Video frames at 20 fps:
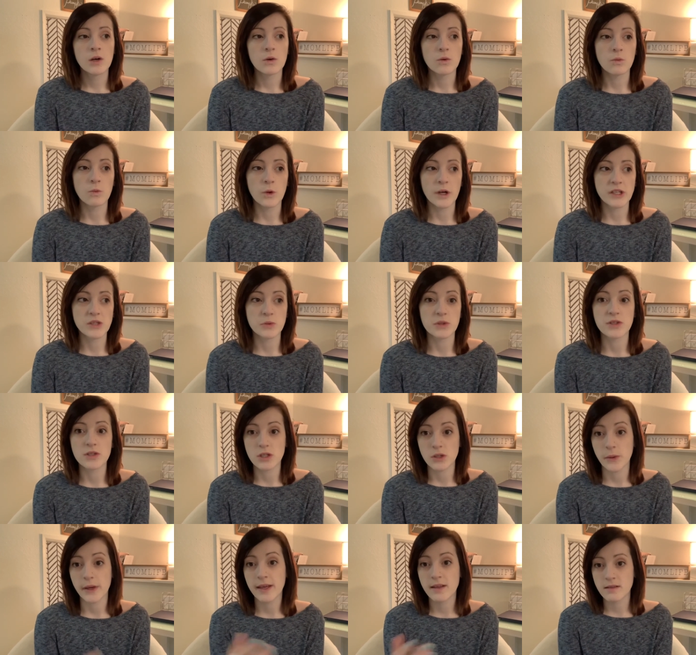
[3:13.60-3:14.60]
which was
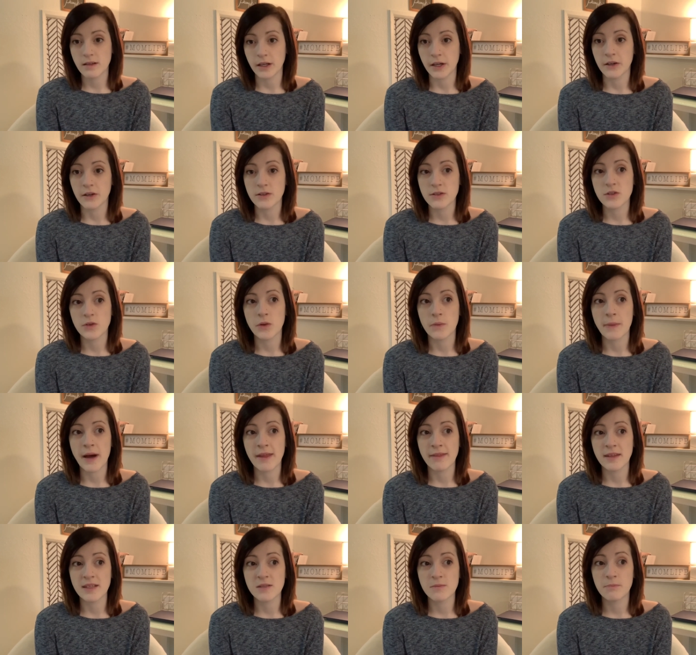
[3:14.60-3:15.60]
2 weeks later. So
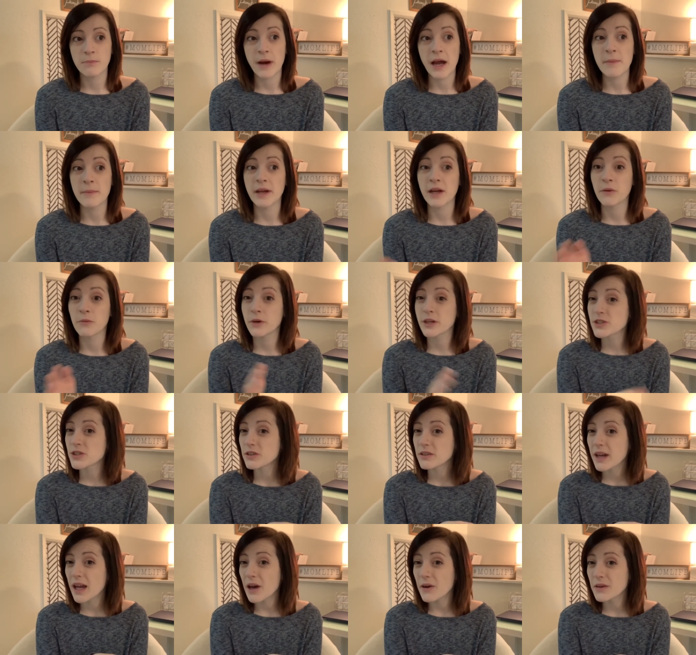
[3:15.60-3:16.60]
by my original
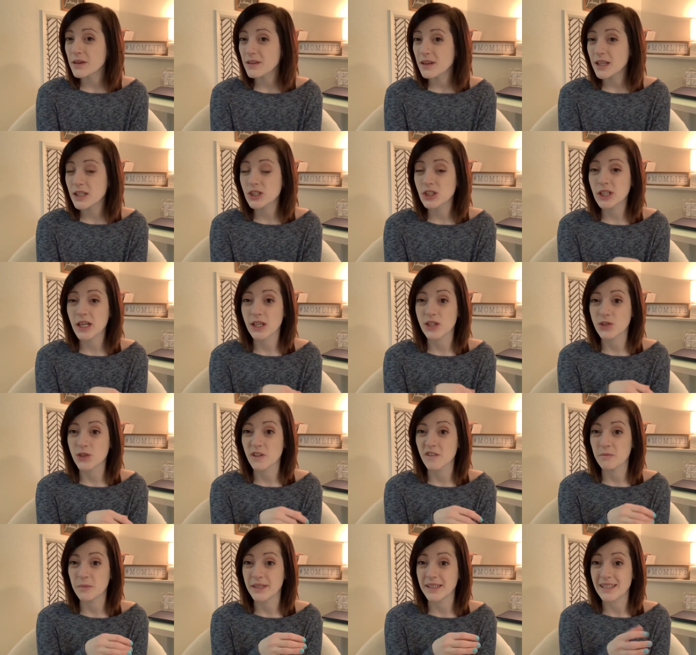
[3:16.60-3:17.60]
calculation, I should
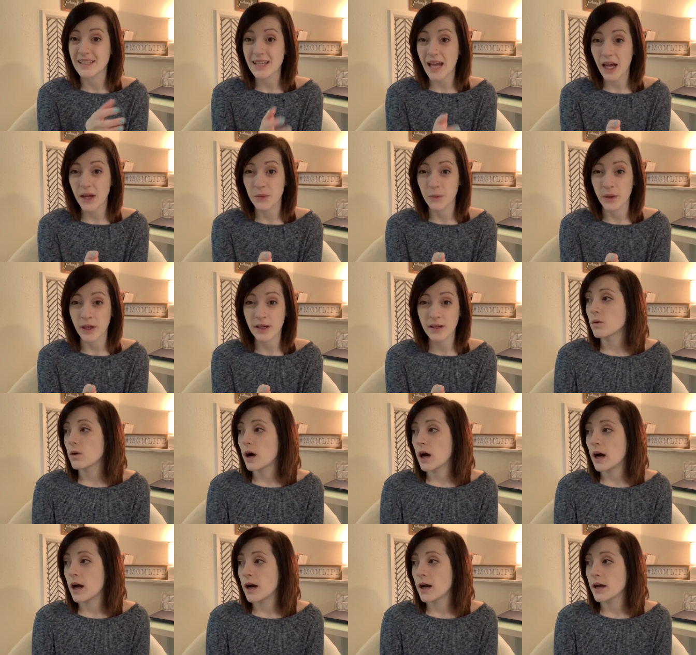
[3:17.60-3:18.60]
have been 10 weeks. Well,
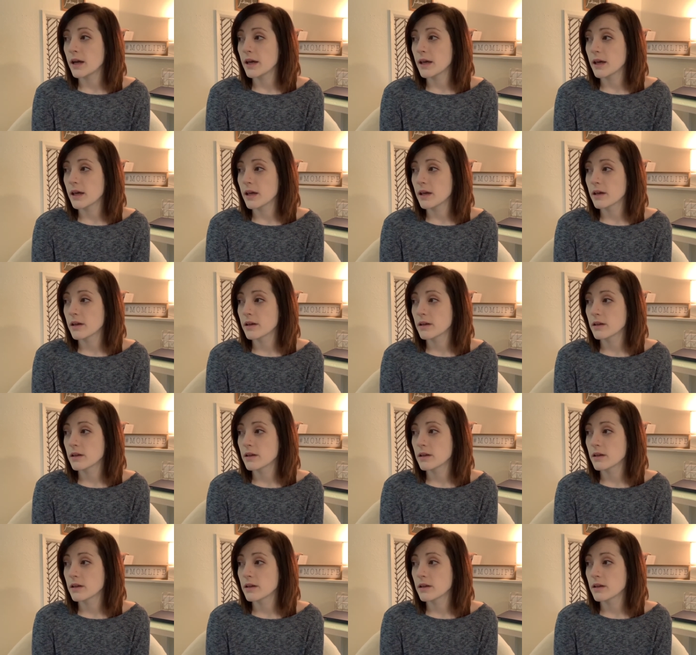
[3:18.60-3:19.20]
I